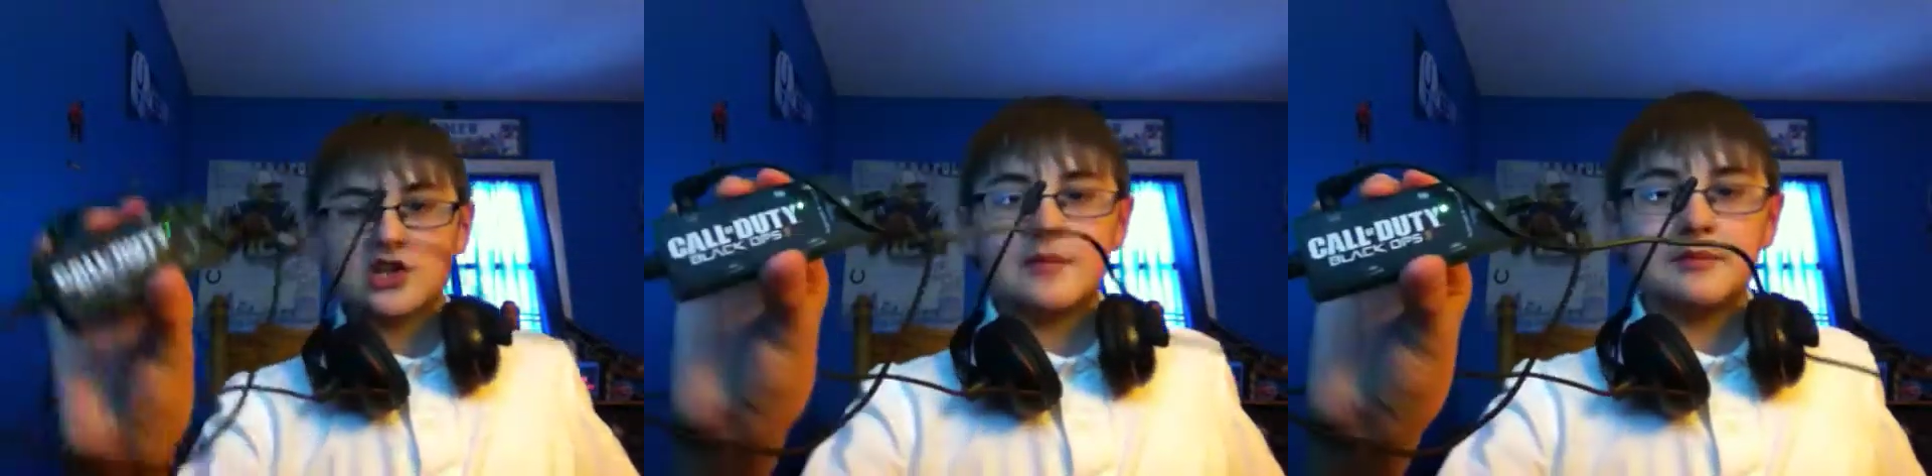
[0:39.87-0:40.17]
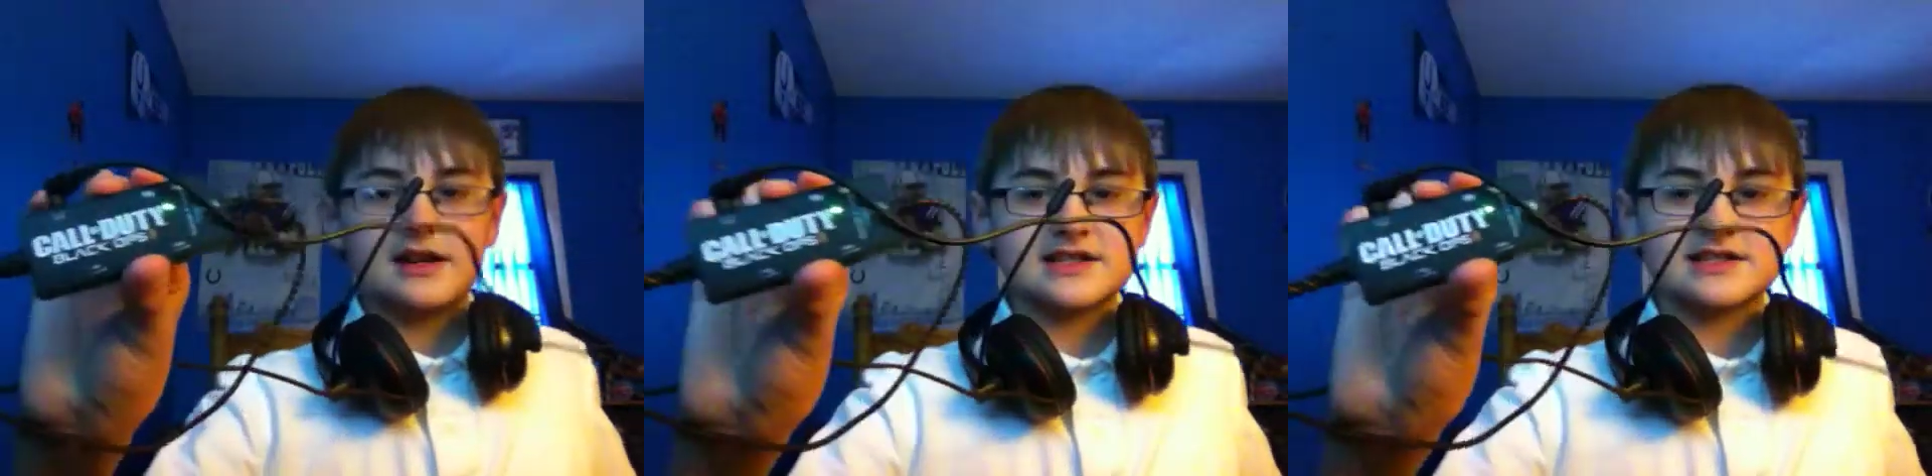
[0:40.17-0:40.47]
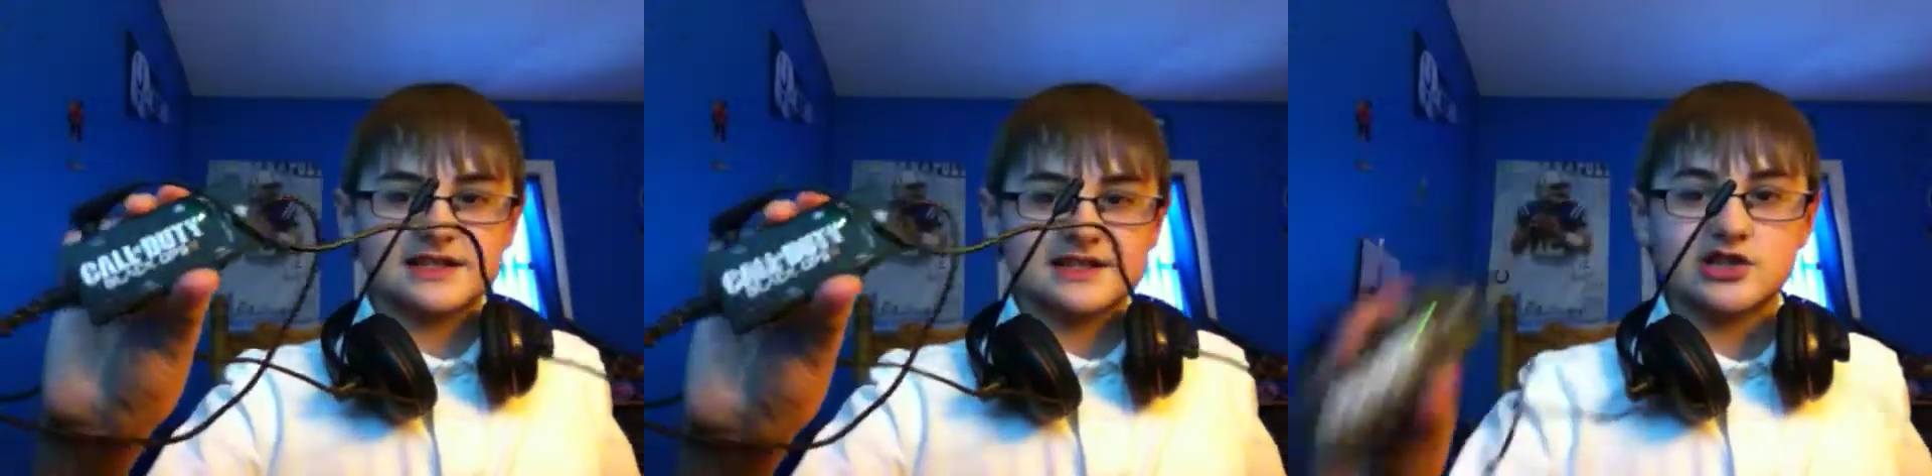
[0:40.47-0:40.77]
chat box
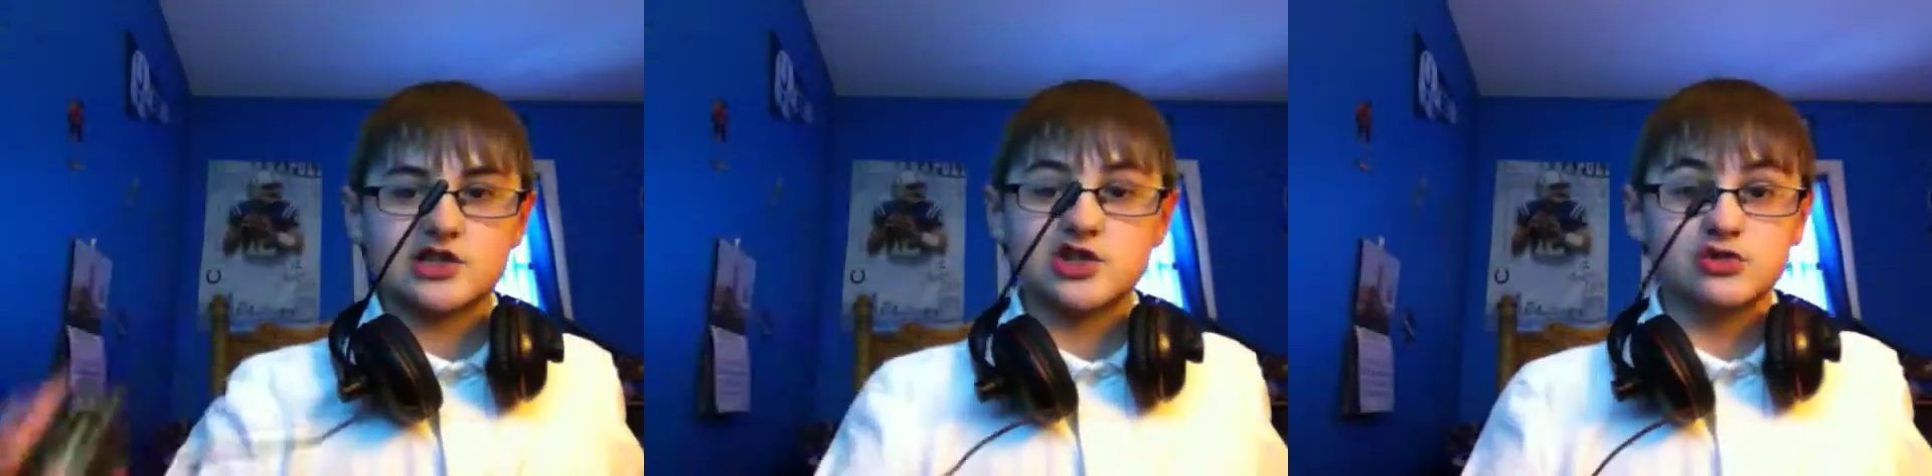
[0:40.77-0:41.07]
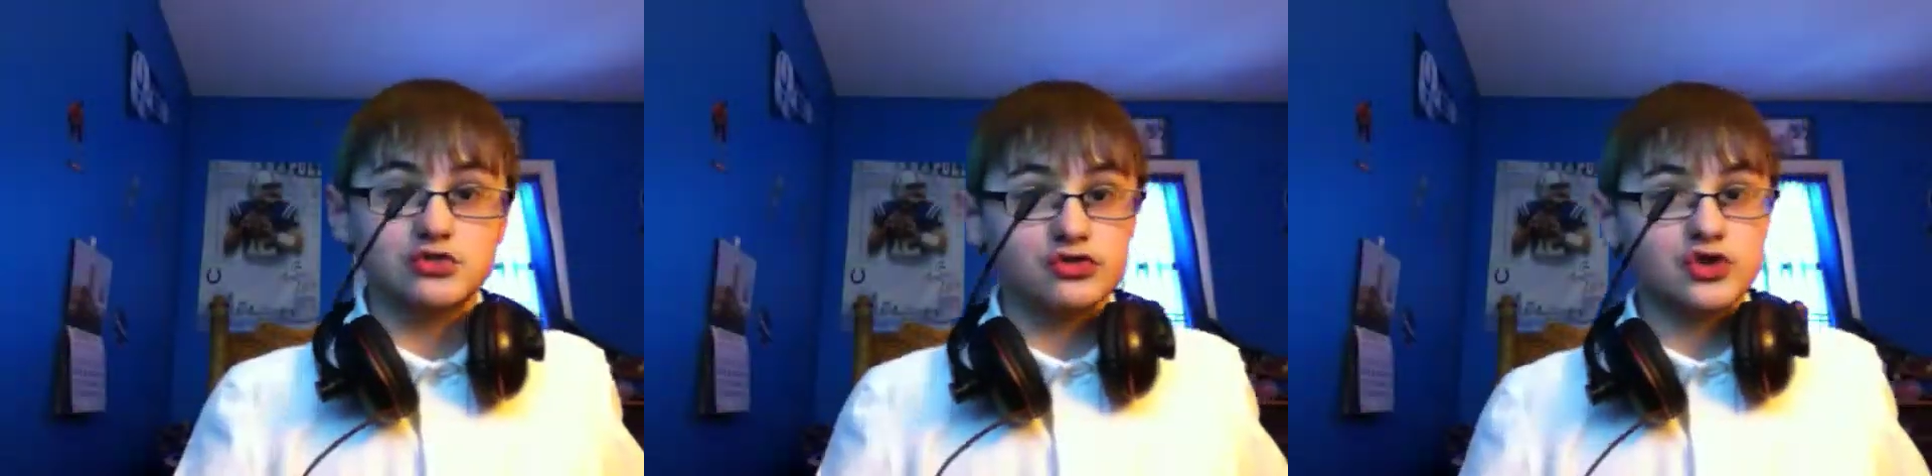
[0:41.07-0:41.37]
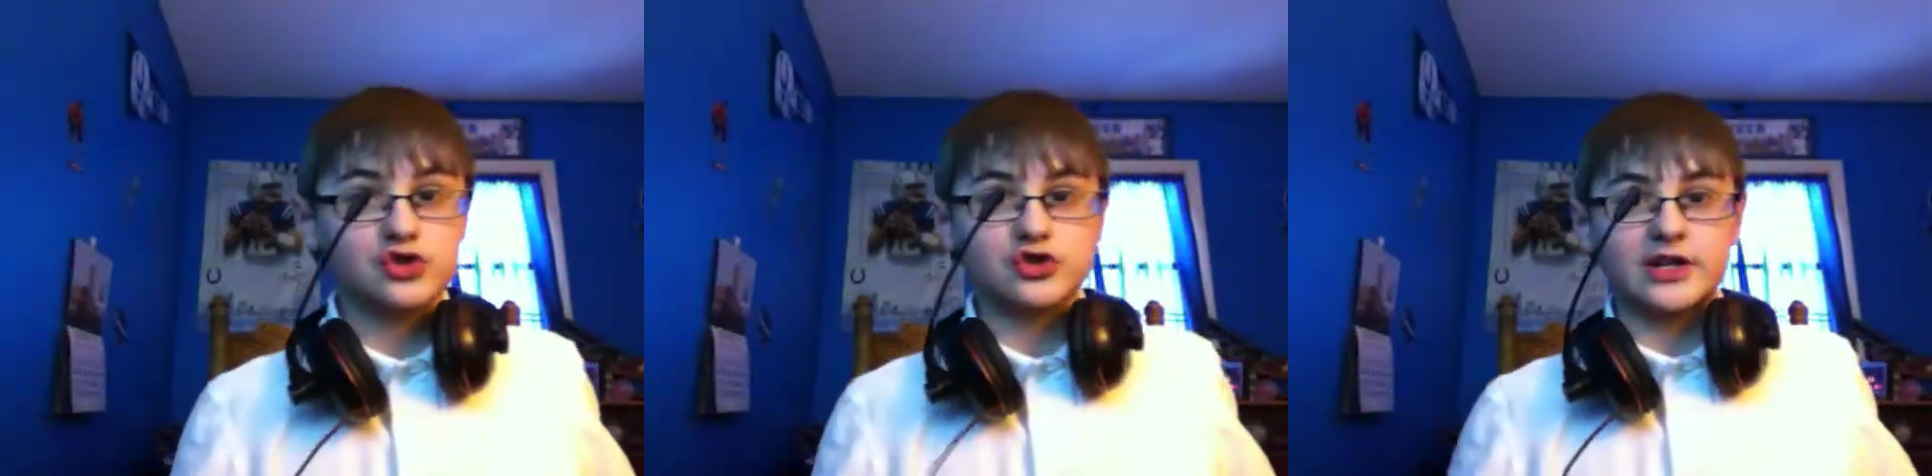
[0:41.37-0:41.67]
thing's huge,